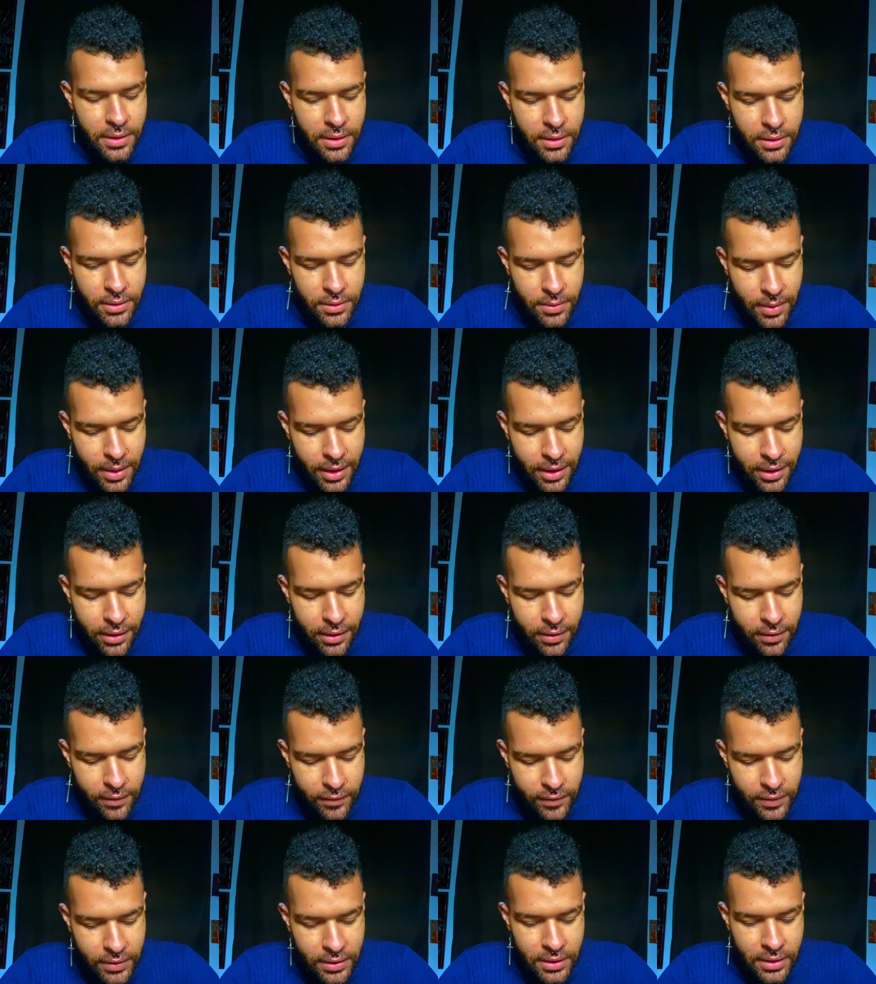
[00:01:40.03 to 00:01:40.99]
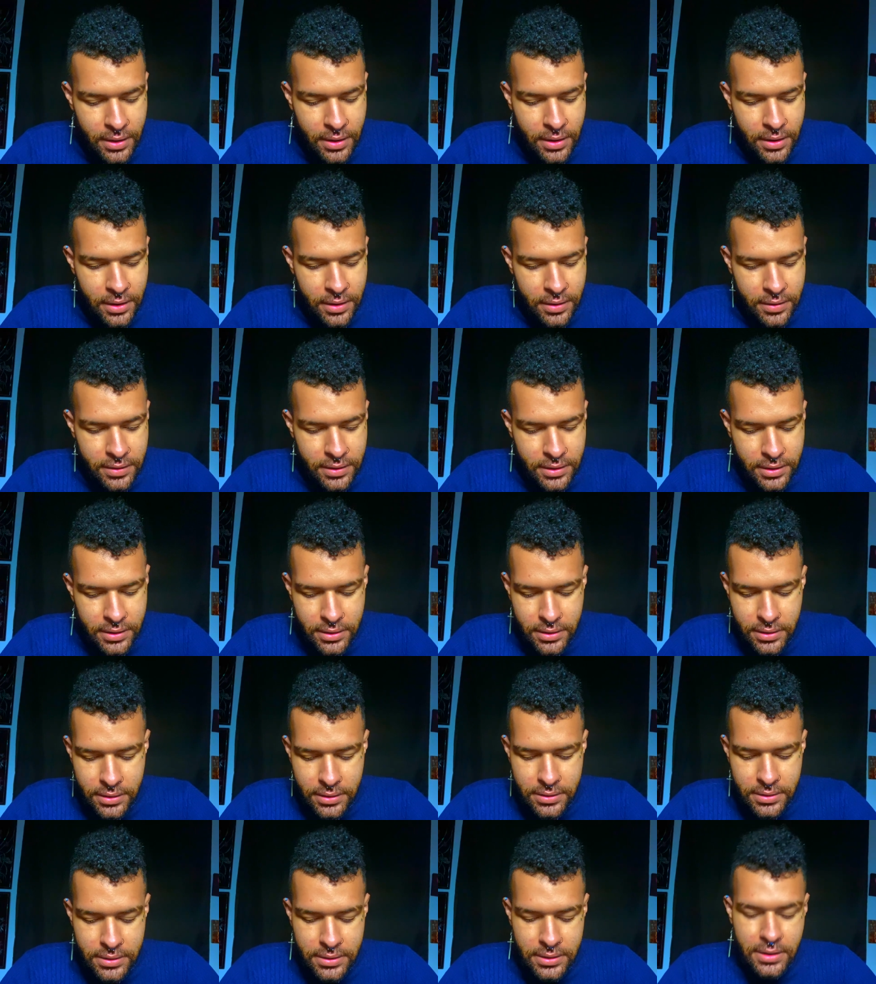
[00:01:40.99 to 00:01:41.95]
You have
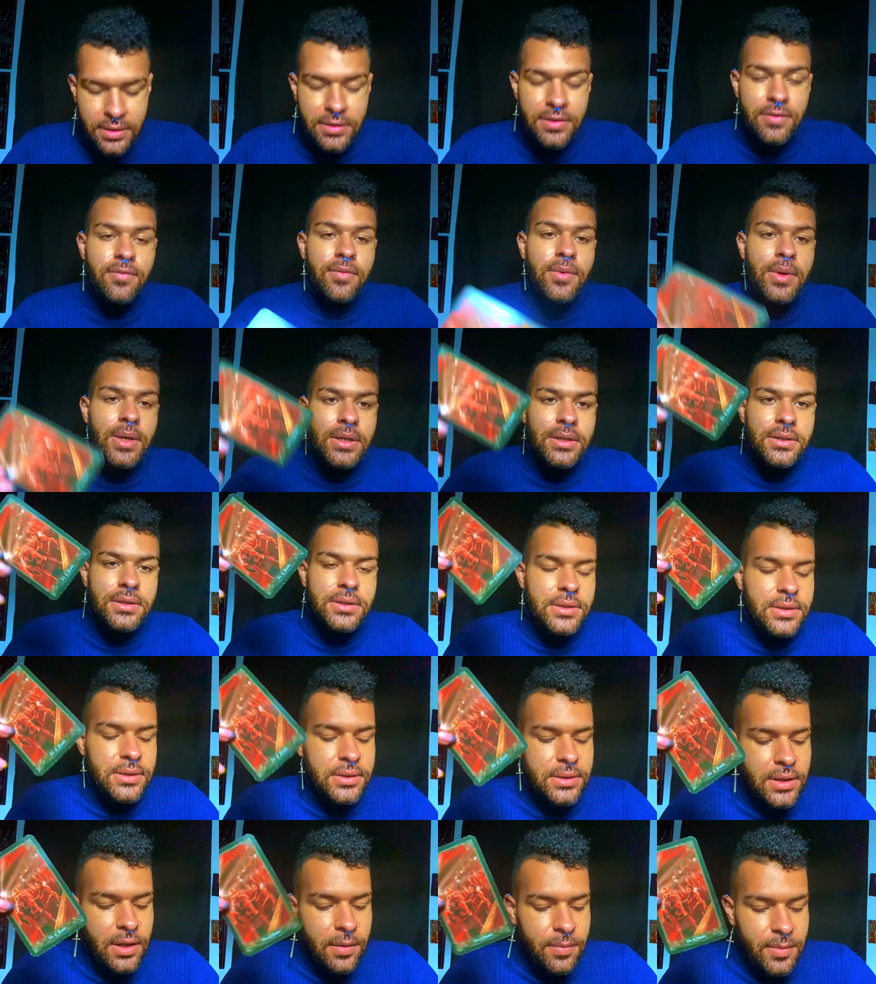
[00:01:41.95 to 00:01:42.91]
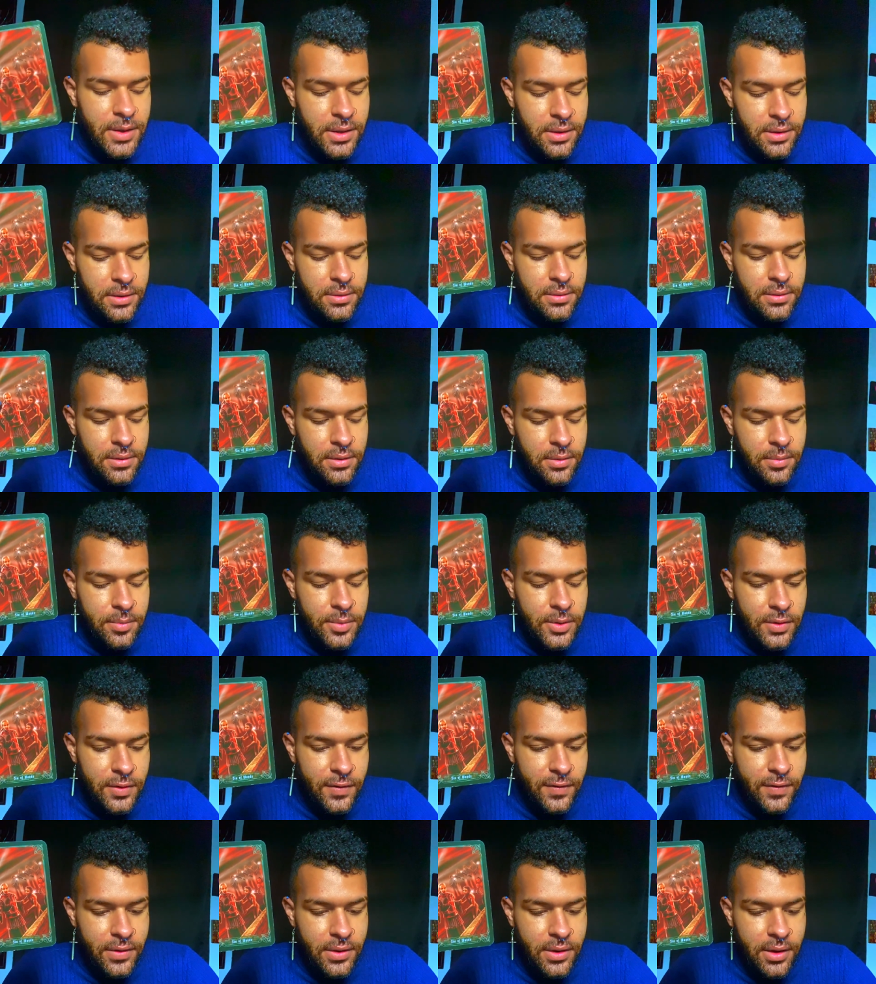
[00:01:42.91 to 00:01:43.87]
the Six of Wands coming in,
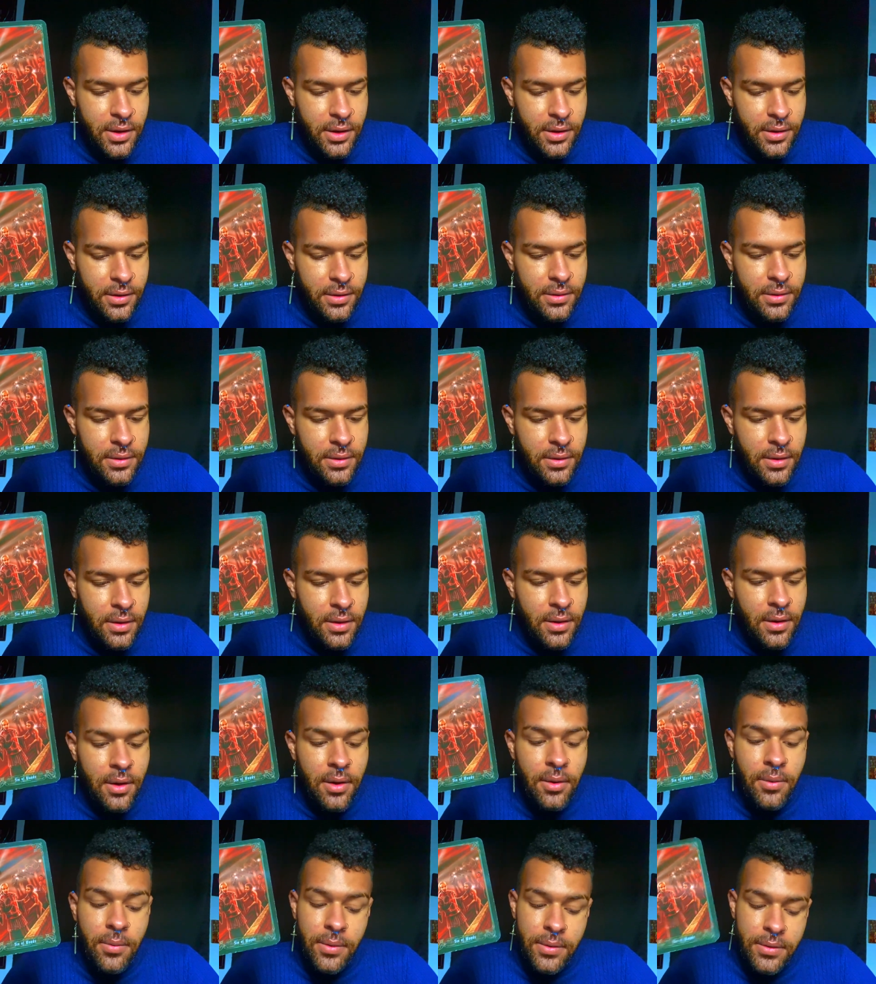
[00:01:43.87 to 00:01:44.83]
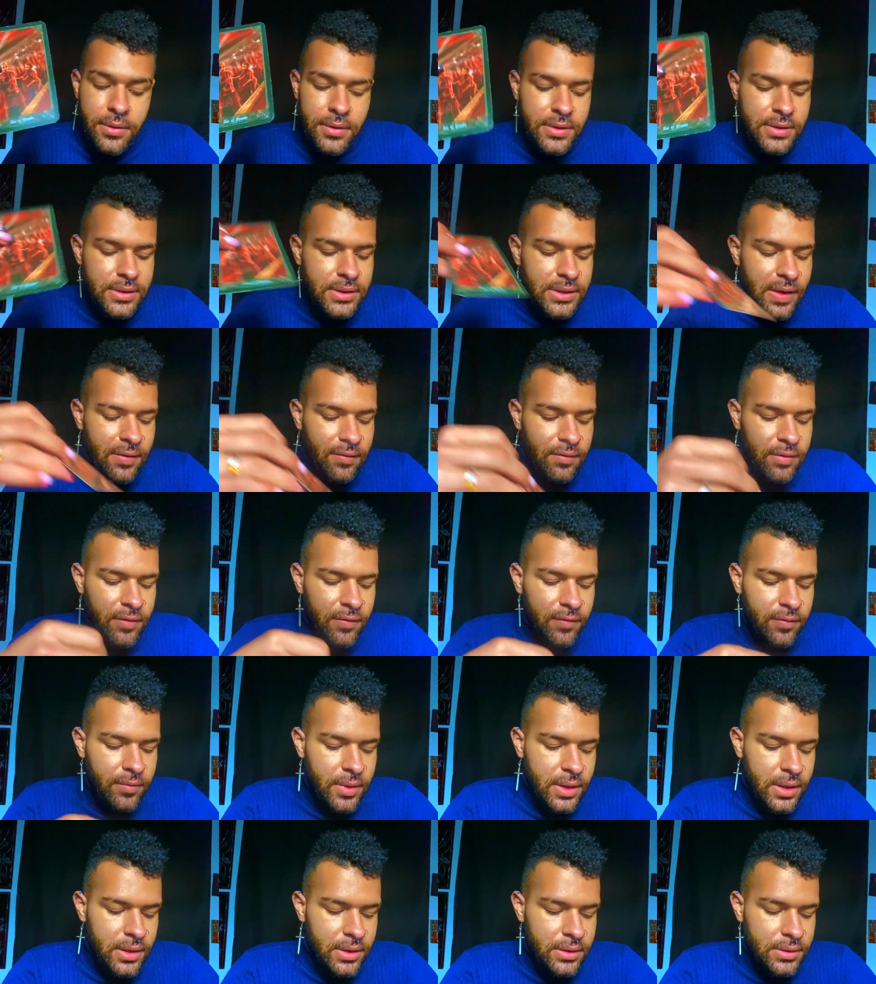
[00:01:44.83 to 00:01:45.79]
beautiful card, with the Seven of
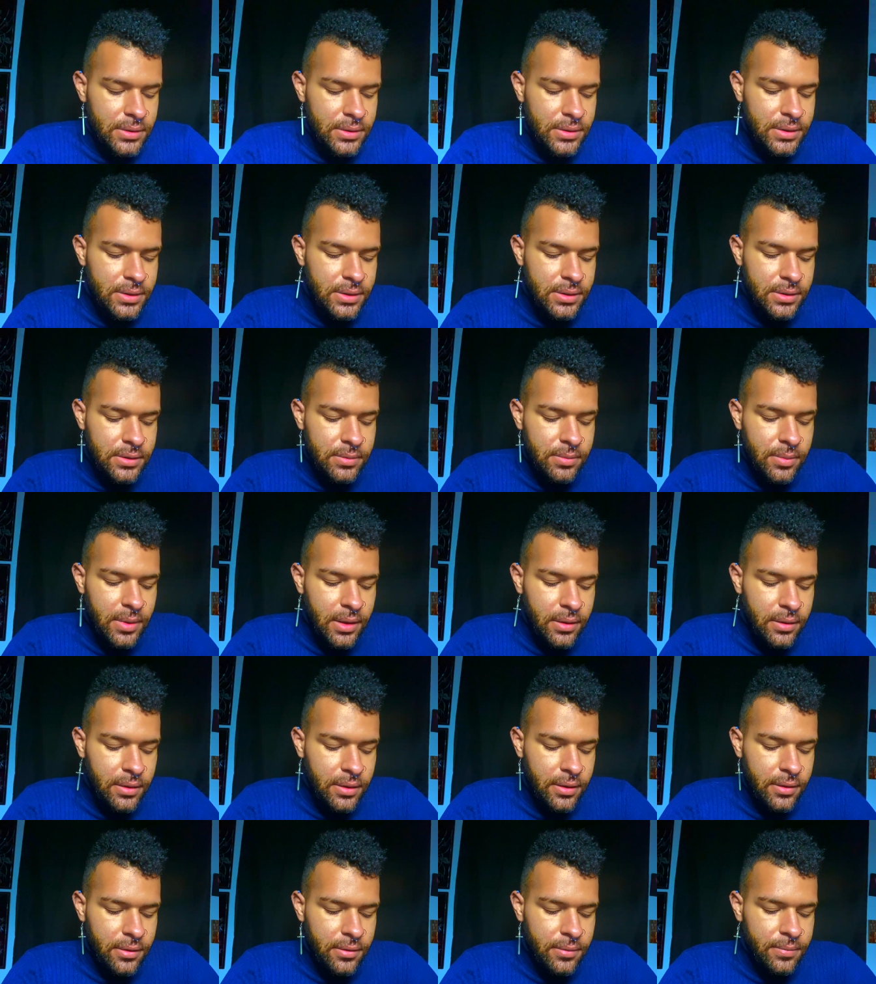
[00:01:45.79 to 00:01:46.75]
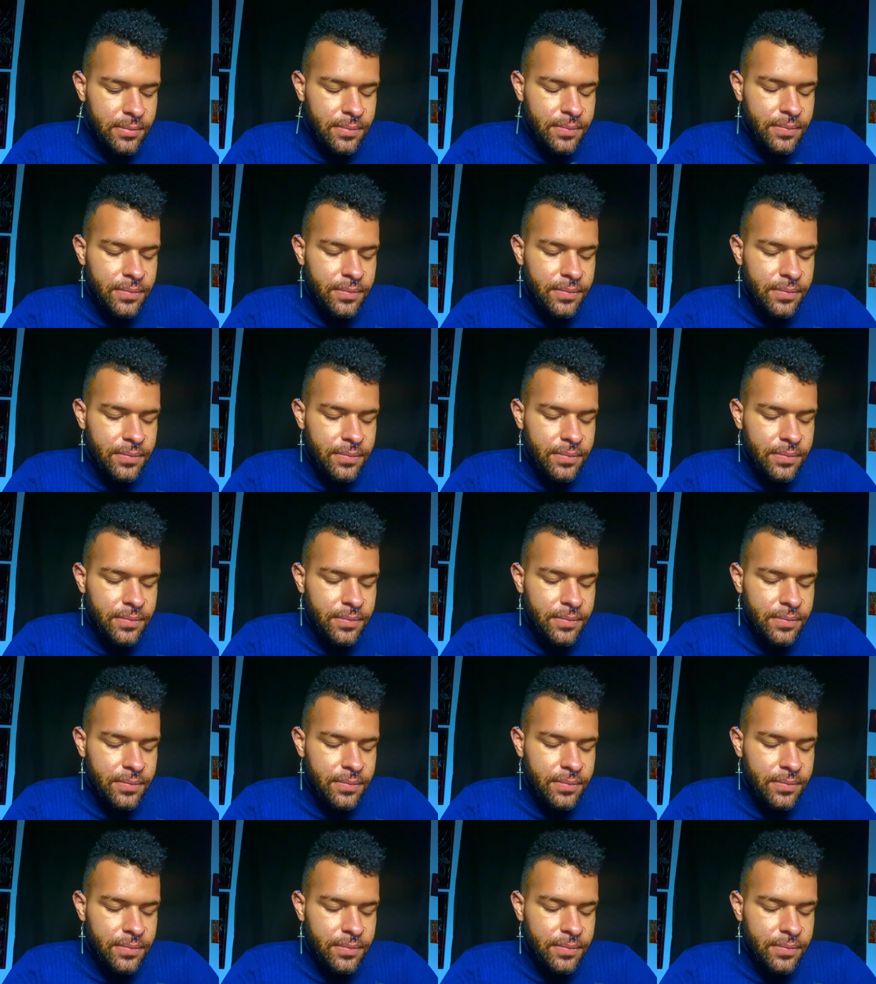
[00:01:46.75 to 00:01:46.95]
Wands as well, though.